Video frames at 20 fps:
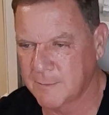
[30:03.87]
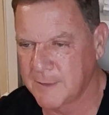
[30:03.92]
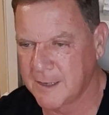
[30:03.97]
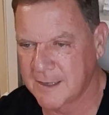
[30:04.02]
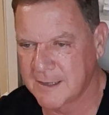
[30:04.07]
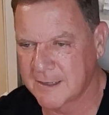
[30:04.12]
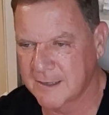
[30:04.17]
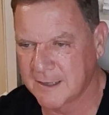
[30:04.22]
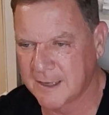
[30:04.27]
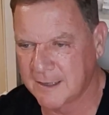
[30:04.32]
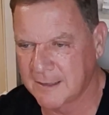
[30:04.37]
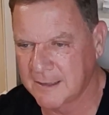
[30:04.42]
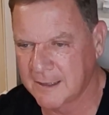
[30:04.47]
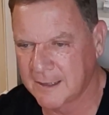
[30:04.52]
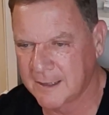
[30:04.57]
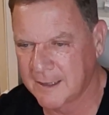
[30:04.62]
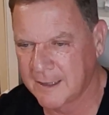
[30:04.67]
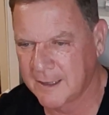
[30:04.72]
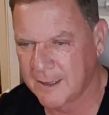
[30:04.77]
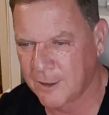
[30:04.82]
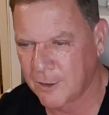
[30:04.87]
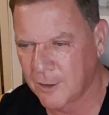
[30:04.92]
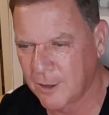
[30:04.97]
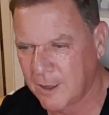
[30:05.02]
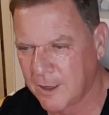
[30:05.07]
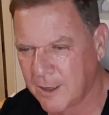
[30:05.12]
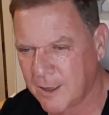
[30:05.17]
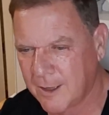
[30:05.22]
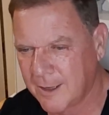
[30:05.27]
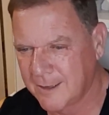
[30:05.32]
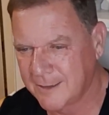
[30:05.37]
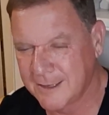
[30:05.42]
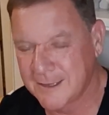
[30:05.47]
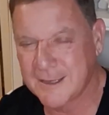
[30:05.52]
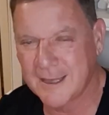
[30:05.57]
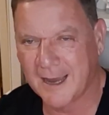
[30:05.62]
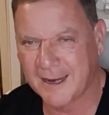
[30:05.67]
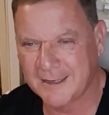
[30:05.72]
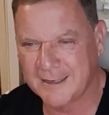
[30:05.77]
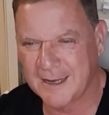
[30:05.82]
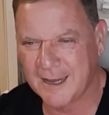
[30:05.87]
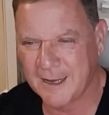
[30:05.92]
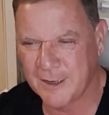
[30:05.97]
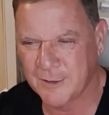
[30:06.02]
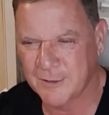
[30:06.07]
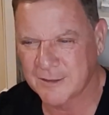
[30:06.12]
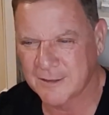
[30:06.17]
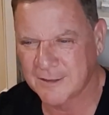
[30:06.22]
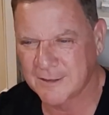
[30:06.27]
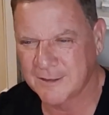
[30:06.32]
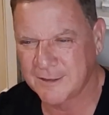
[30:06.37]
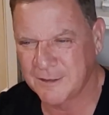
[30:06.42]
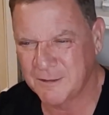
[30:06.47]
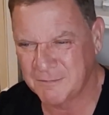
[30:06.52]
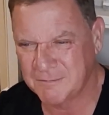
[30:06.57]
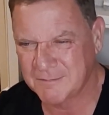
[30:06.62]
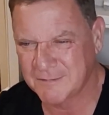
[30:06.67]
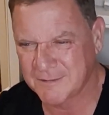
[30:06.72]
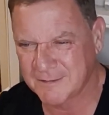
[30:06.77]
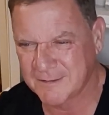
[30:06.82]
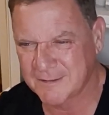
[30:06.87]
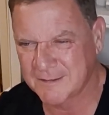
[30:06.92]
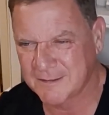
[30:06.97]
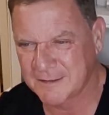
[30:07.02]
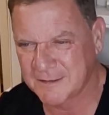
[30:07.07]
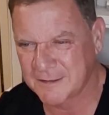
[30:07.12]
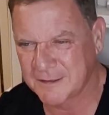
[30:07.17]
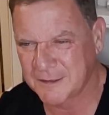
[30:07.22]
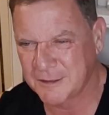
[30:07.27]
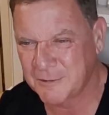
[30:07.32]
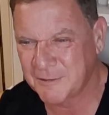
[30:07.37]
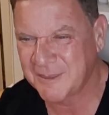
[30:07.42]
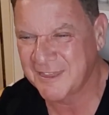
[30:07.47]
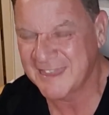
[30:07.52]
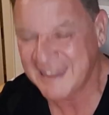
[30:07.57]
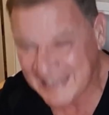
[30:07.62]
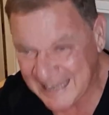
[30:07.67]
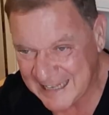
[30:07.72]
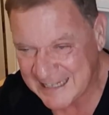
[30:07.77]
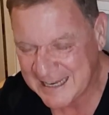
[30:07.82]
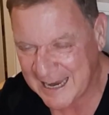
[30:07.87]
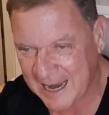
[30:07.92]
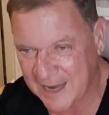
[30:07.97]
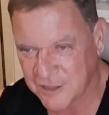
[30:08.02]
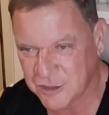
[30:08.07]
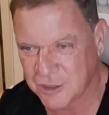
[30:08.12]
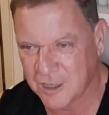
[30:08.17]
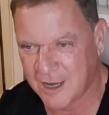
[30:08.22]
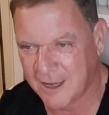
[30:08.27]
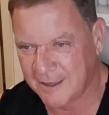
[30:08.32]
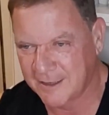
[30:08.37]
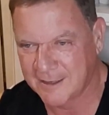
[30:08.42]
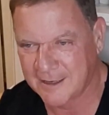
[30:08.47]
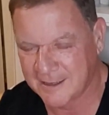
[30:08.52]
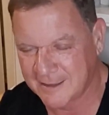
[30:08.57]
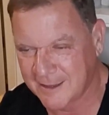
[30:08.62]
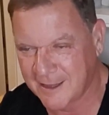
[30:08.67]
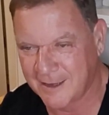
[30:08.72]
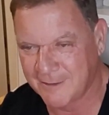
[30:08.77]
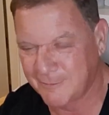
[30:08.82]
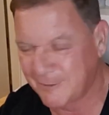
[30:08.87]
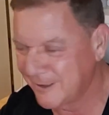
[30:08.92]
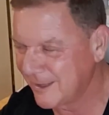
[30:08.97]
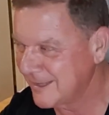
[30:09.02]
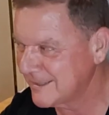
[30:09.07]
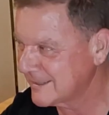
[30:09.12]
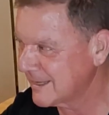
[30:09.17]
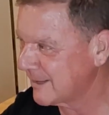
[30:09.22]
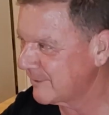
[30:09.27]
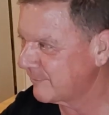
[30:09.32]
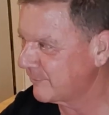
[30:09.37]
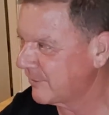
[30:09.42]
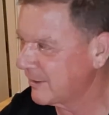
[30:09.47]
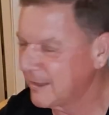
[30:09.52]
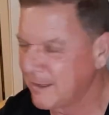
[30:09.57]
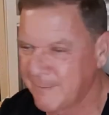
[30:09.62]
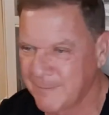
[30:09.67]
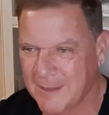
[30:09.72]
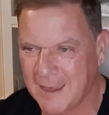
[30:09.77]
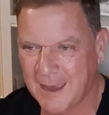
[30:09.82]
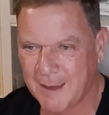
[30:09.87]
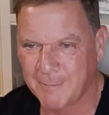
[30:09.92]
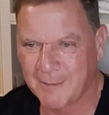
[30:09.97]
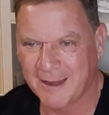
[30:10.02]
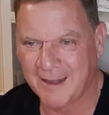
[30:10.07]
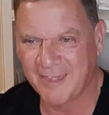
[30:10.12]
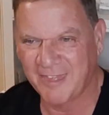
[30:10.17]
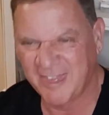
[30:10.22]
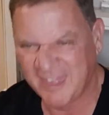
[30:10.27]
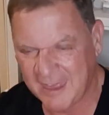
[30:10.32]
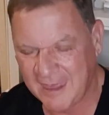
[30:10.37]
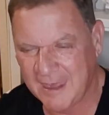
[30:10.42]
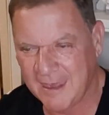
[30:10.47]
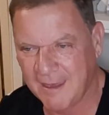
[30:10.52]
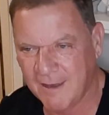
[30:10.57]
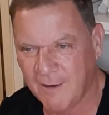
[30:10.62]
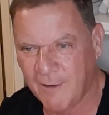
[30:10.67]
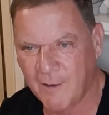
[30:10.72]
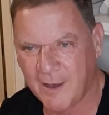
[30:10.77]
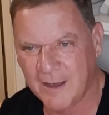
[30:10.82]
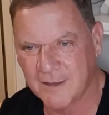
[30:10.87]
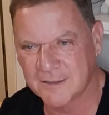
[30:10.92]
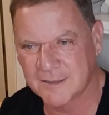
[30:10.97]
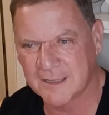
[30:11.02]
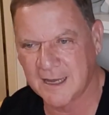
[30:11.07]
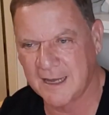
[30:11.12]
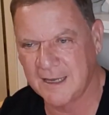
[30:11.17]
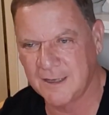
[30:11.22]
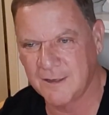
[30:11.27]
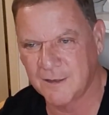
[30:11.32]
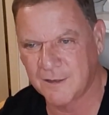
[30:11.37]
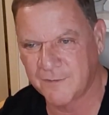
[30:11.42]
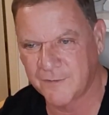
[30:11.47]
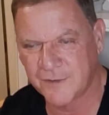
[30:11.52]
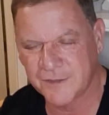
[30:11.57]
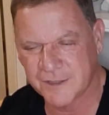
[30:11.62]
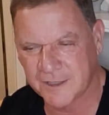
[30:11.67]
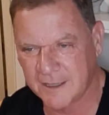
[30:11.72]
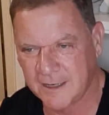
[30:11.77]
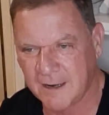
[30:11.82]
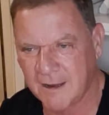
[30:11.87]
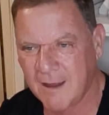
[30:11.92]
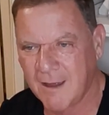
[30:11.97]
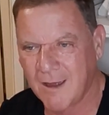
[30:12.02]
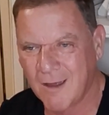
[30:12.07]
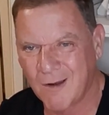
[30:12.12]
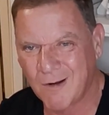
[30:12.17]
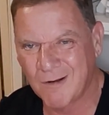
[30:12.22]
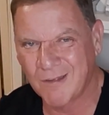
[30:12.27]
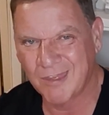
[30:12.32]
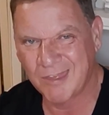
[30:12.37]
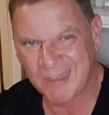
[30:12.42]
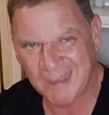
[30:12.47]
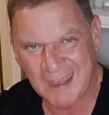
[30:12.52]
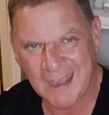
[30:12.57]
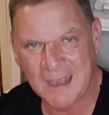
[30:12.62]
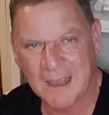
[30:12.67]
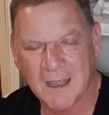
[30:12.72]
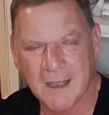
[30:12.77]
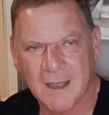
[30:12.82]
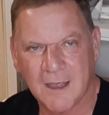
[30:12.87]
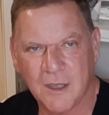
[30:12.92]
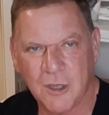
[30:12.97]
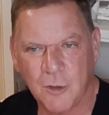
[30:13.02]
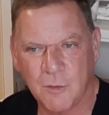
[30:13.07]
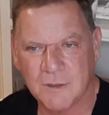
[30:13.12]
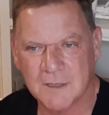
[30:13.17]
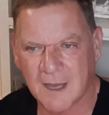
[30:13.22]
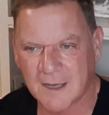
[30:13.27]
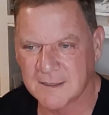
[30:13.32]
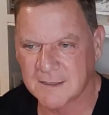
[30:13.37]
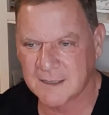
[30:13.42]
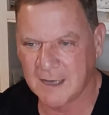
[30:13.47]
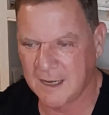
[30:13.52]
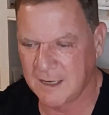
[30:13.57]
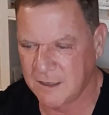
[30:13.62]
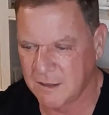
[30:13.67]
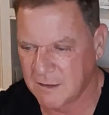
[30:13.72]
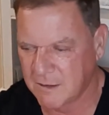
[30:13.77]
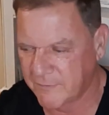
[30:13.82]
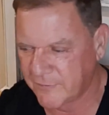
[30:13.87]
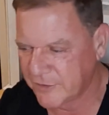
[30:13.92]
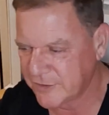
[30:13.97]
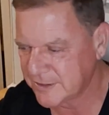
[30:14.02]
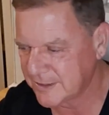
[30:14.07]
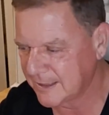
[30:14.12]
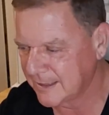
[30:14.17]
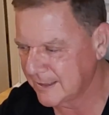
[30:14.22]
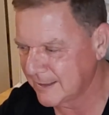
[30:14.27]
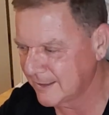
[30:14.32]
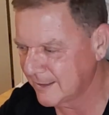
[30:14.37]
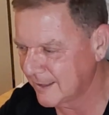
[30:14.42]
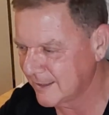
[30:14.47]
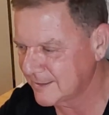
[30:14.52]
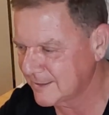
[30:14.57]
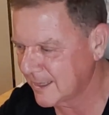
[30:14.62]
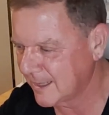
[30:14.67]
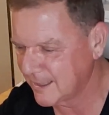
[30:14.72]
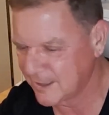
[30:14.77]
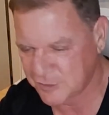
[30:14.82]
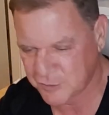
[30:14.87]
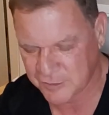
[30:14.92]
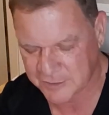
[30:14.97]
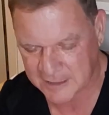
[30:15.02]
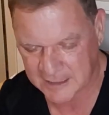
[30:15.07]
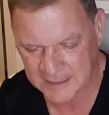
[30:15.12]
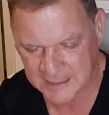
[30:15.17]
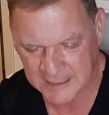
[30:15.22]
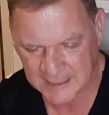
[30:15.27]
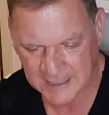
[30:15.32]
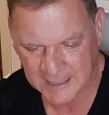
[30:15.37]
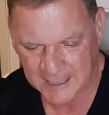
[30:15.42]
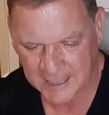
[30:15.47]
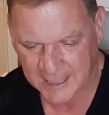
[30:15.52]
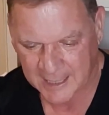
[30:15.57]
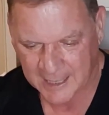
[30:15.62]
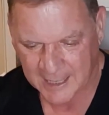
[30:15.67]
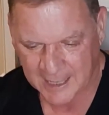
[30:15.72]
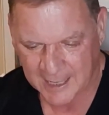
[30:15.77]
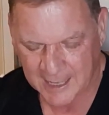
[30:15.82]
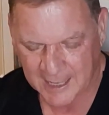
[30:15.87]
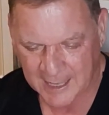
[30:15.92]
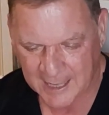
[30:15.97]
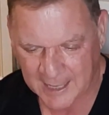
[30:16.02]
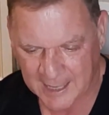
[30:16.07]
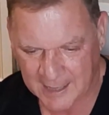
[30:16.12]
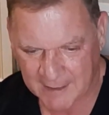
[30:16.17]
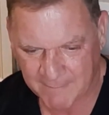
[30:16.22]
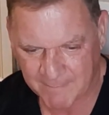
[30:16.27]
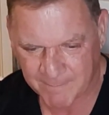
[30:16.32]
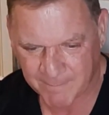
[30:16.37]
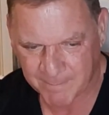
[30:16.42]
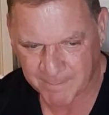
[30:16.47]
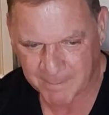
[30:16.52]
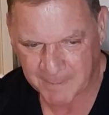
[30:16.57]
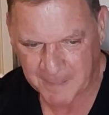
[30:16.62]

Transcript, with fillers: to me and said, the second day he goes, you're, you're the Dan John. And I thought, well, that's kind of funny. I'm like the Ohio State University or the Utah State University. That's kind of interesting. Um,